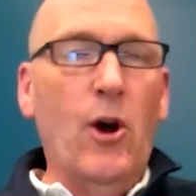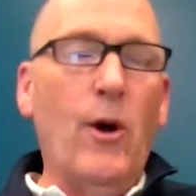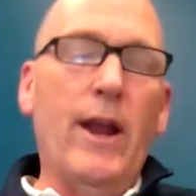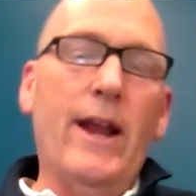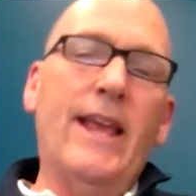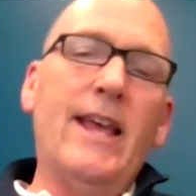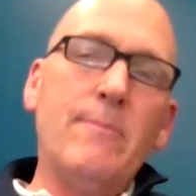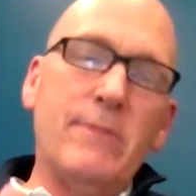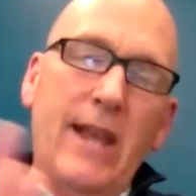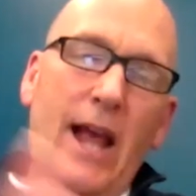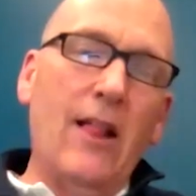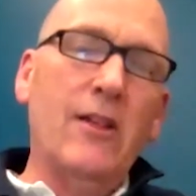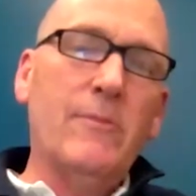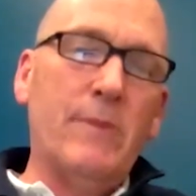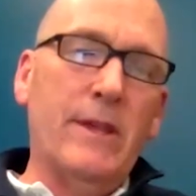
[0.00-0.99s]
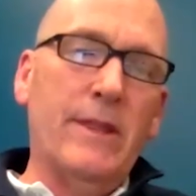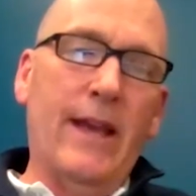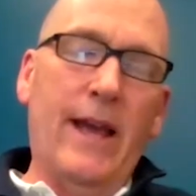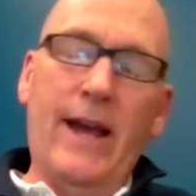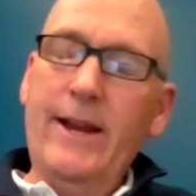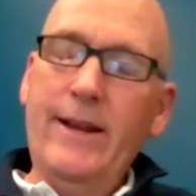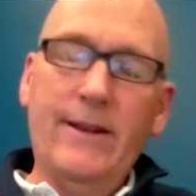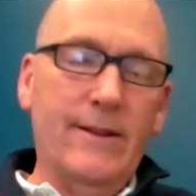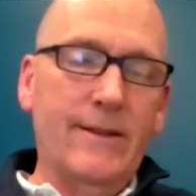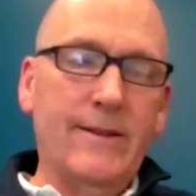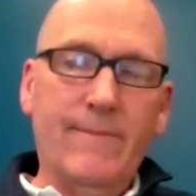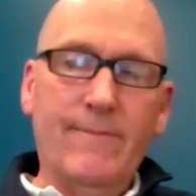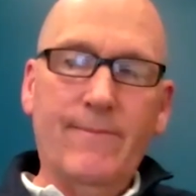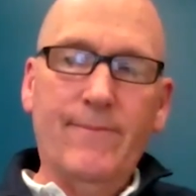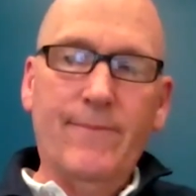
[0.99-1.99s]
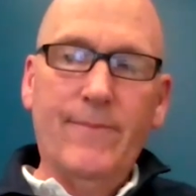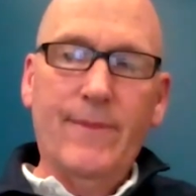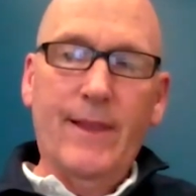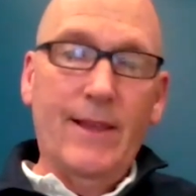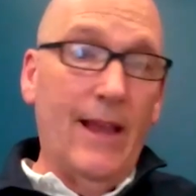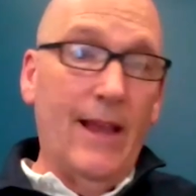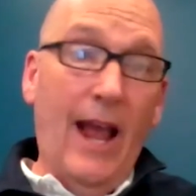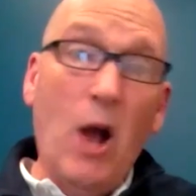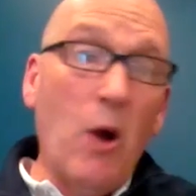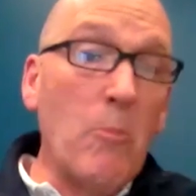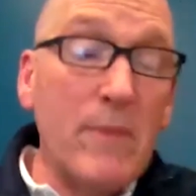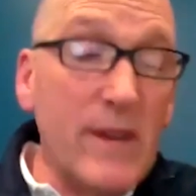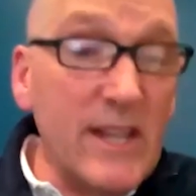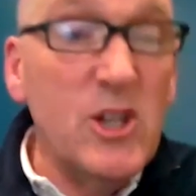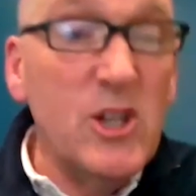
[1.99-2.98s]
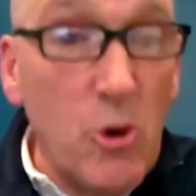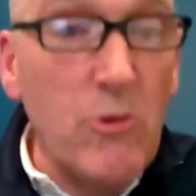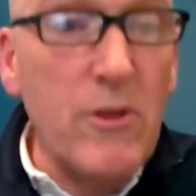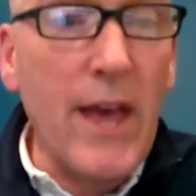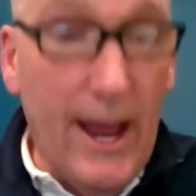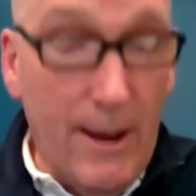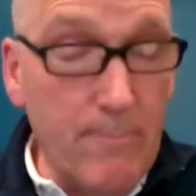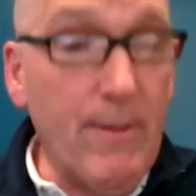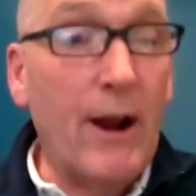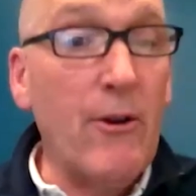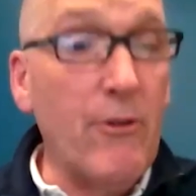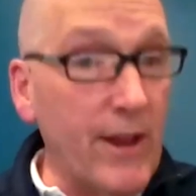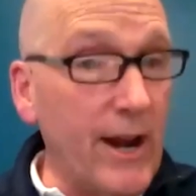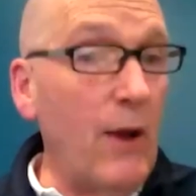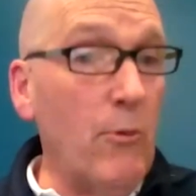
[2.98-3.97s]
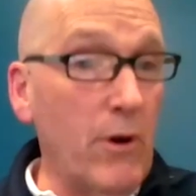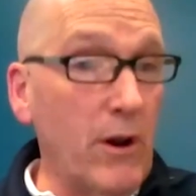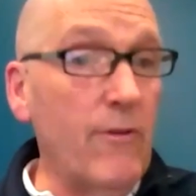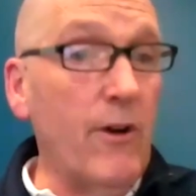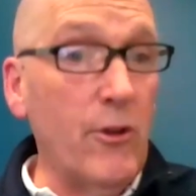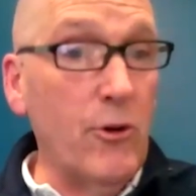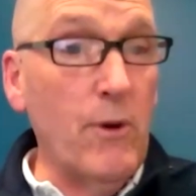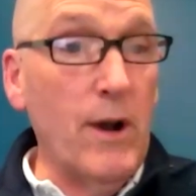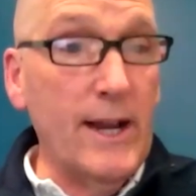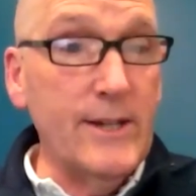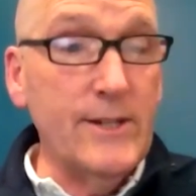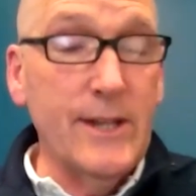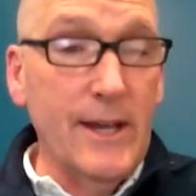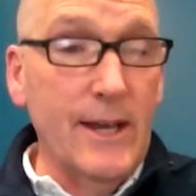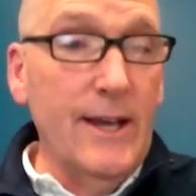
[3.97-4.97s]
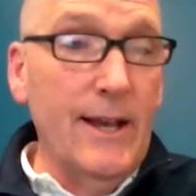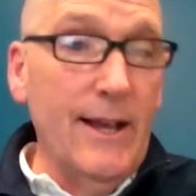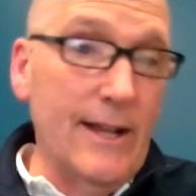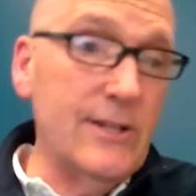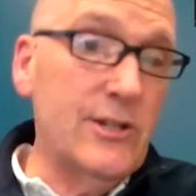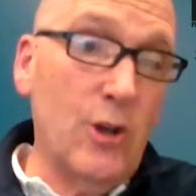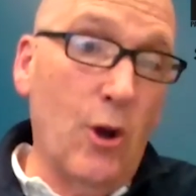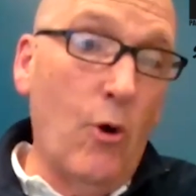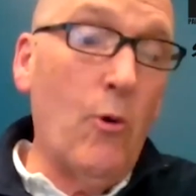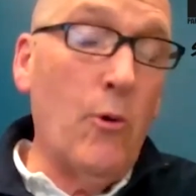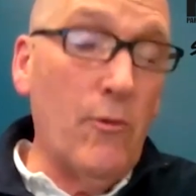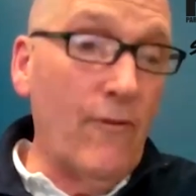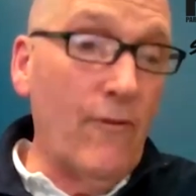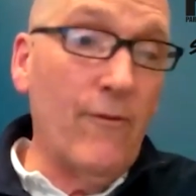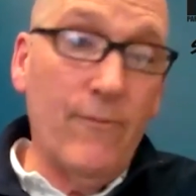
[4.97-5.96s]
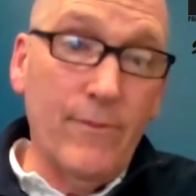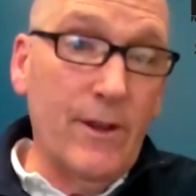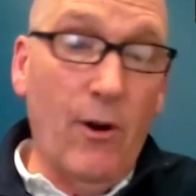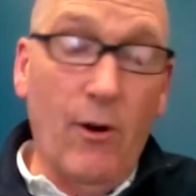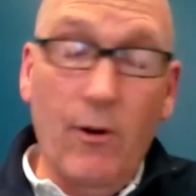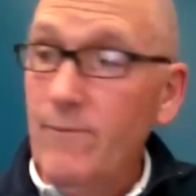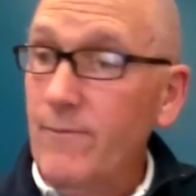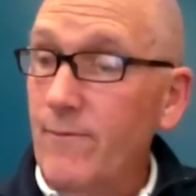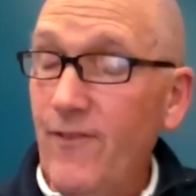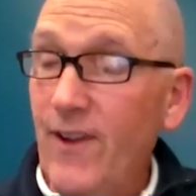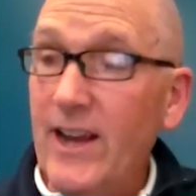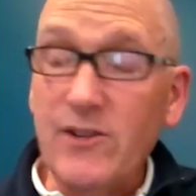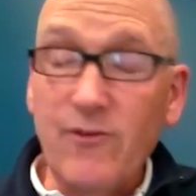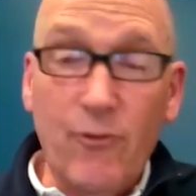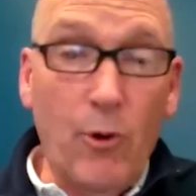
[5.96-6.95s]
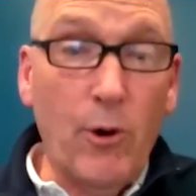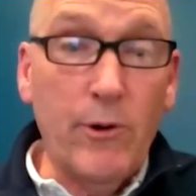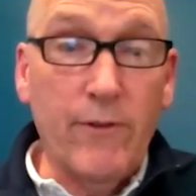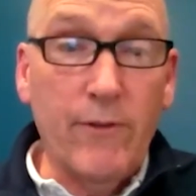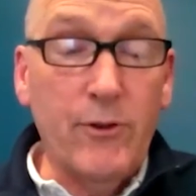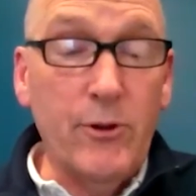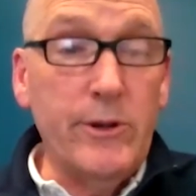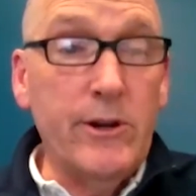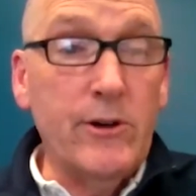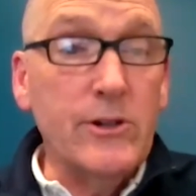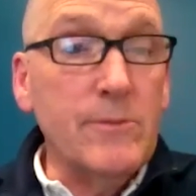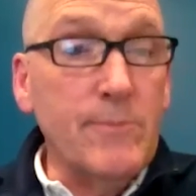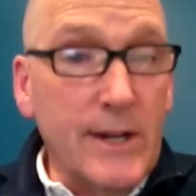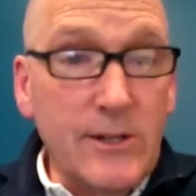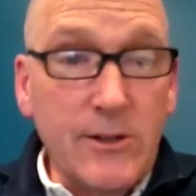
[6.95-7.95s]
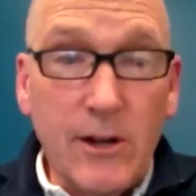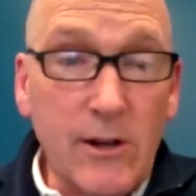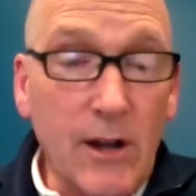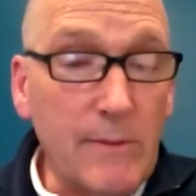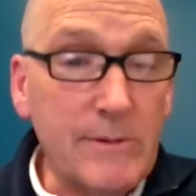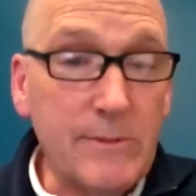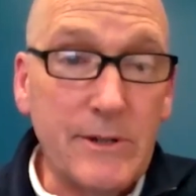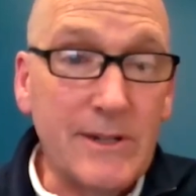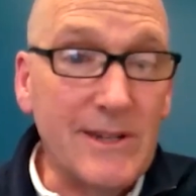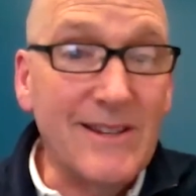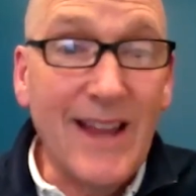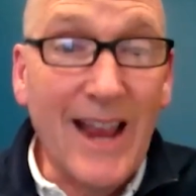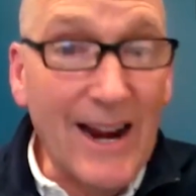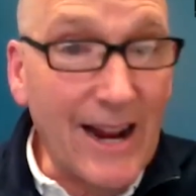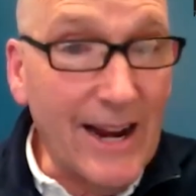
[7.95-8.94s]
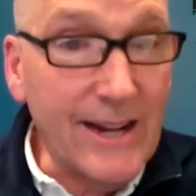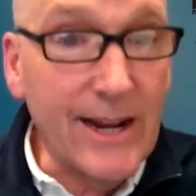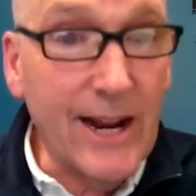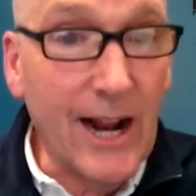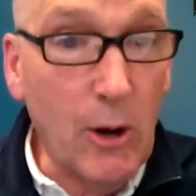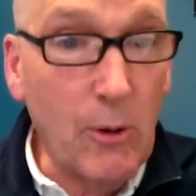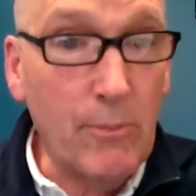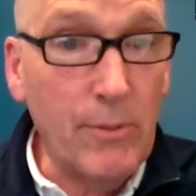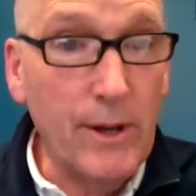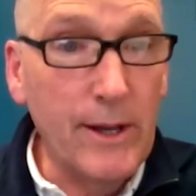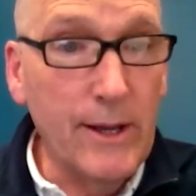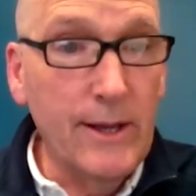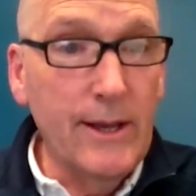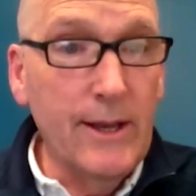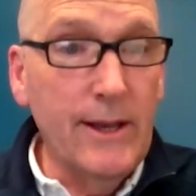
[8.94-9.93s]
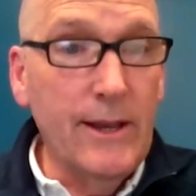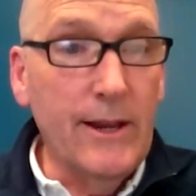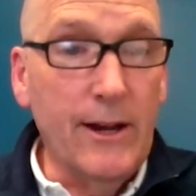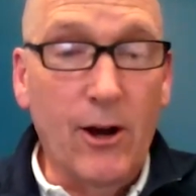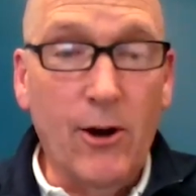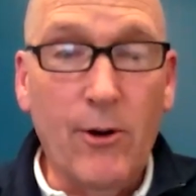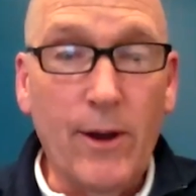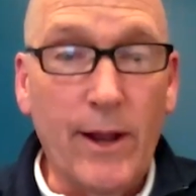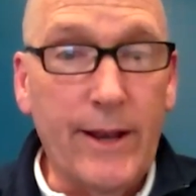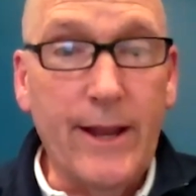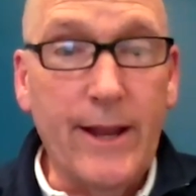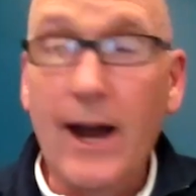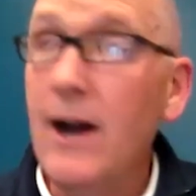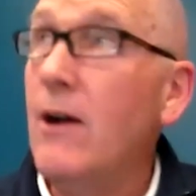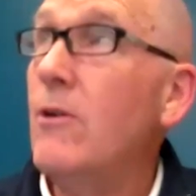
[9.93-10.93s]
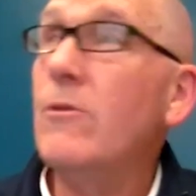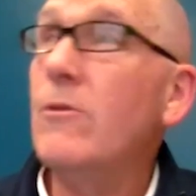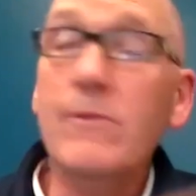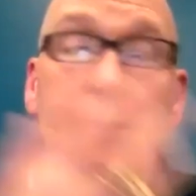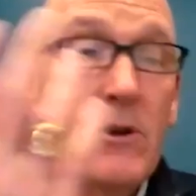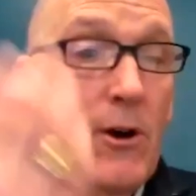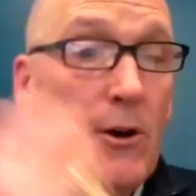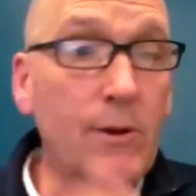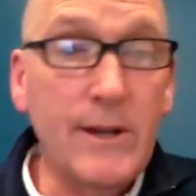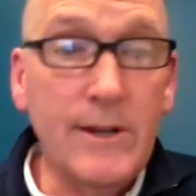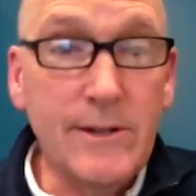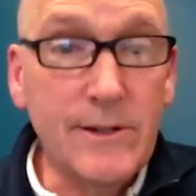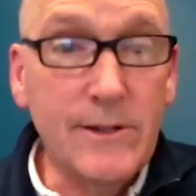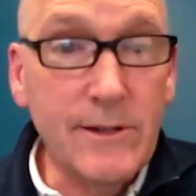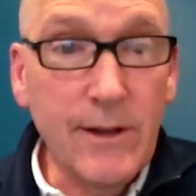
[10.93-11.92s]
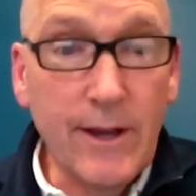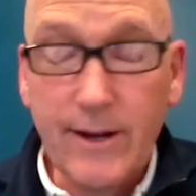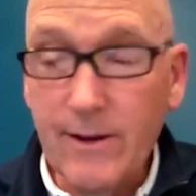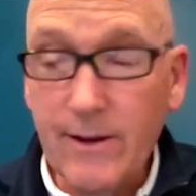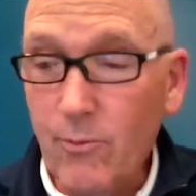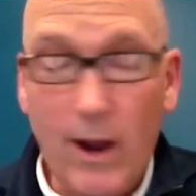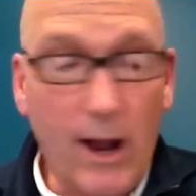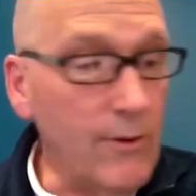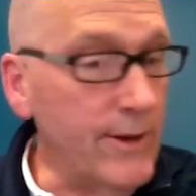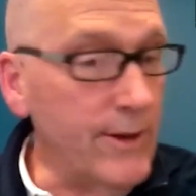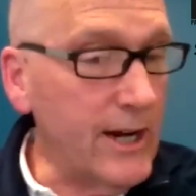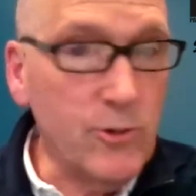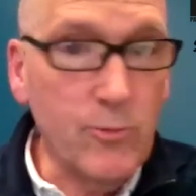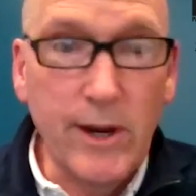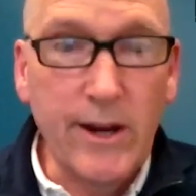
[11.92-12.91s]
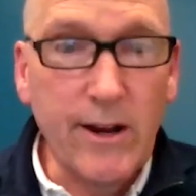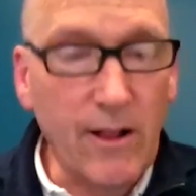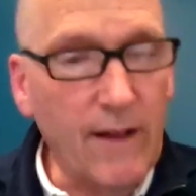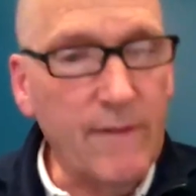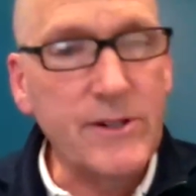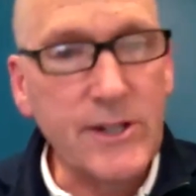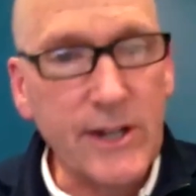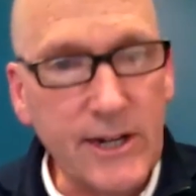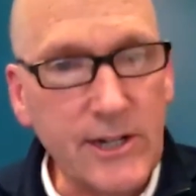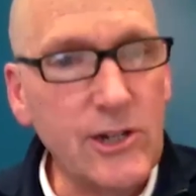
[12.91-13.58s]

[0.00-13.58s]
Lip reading: And him telling me that helped me do that better than I would have otherwise. And so, fast forward a few years, my son comes to me and says, Dad, I need help, and now, he's like, wow, next week he'll have 6